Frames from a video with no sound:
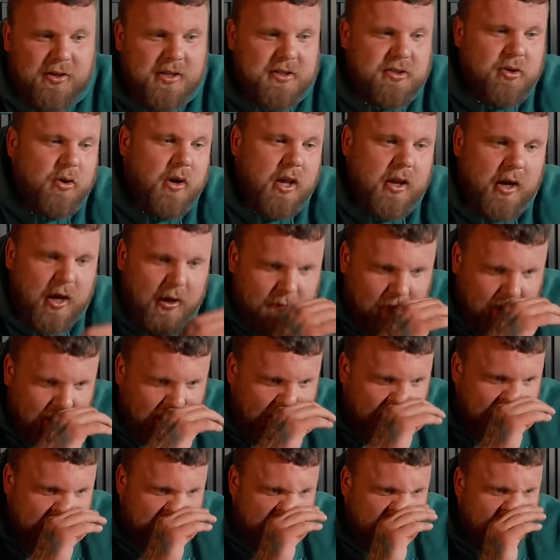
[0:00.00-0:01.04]
There's no other athlete
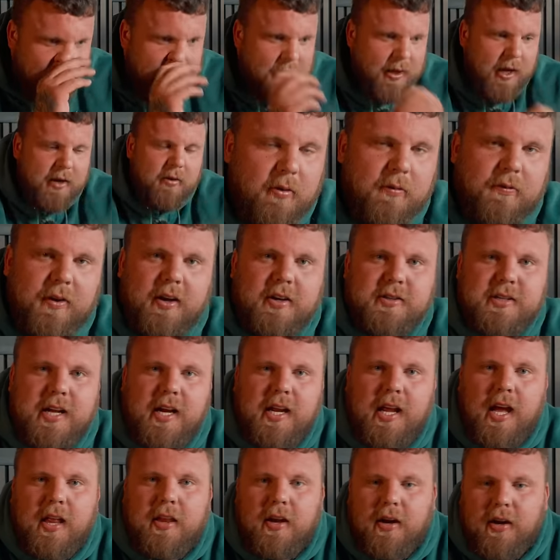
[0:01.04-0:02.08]
like him. I don't think there's
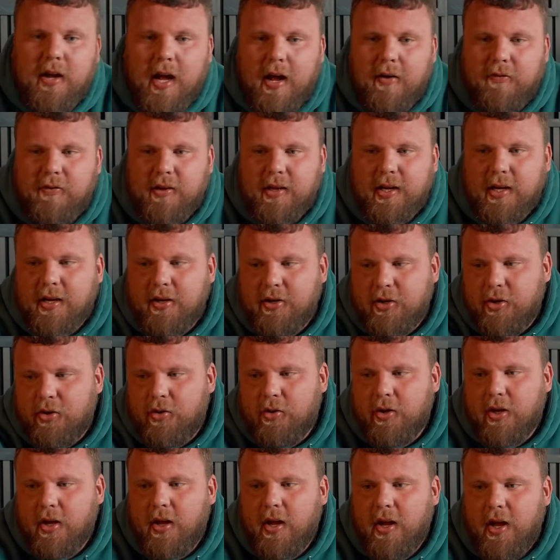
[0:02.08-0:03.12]
any other athlete that can
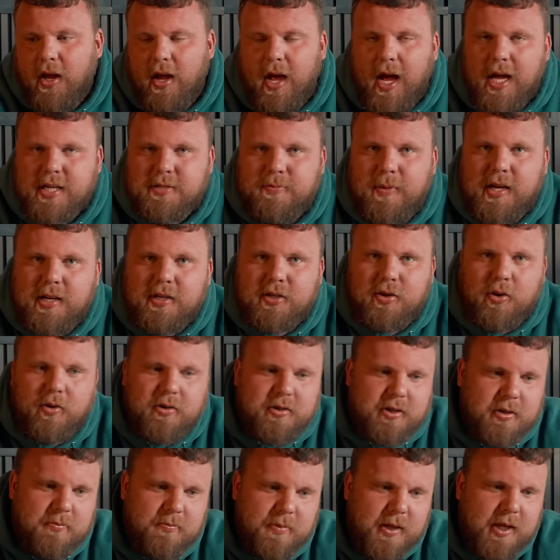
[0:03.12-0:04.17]
do as many
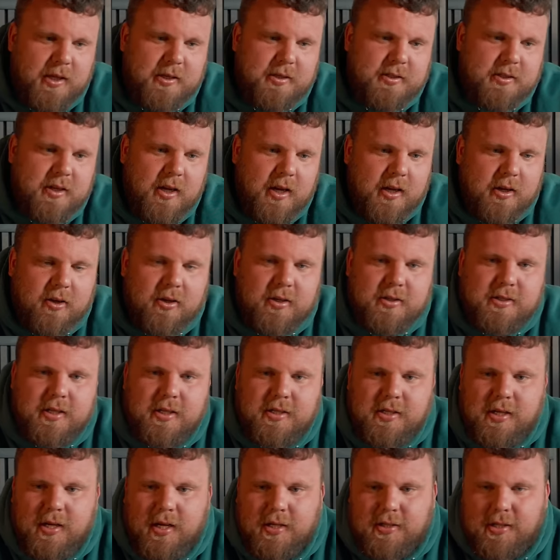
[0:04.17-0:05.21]
shows and be as
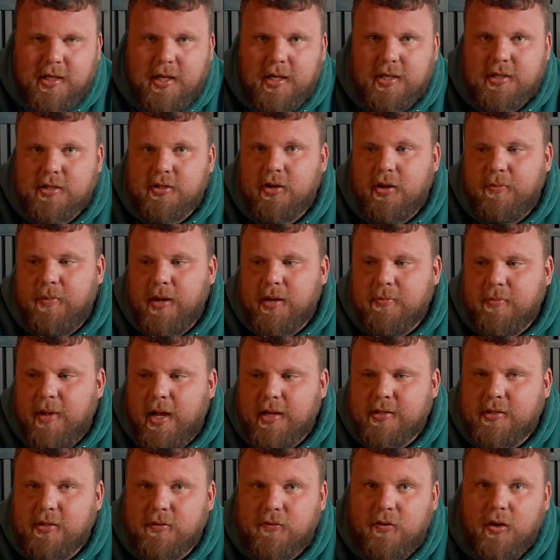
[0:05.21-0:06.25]
consistent as he is. So a big,
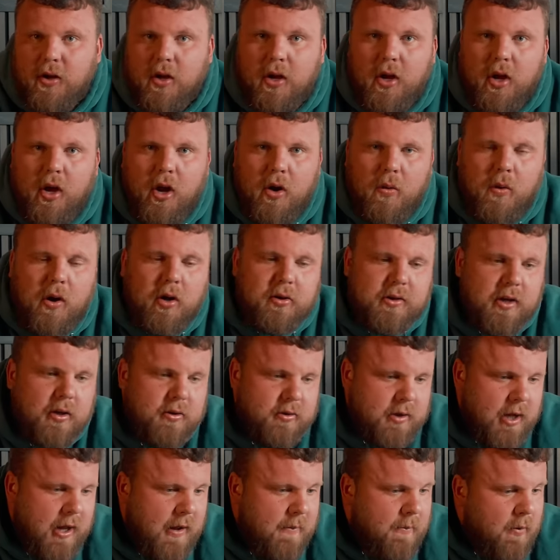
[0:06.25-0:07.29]
massive well done
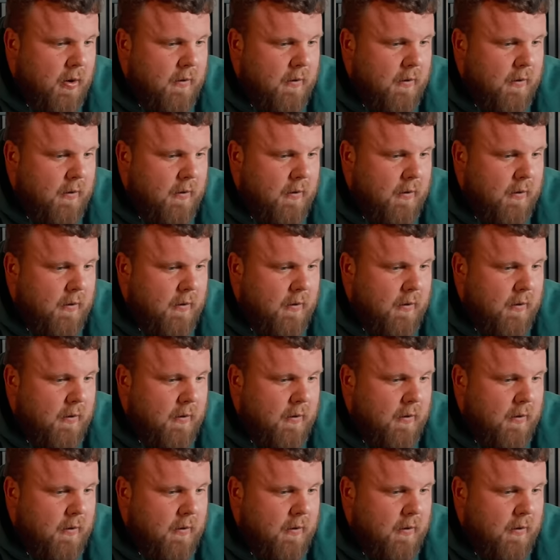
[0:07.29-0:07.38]
to him.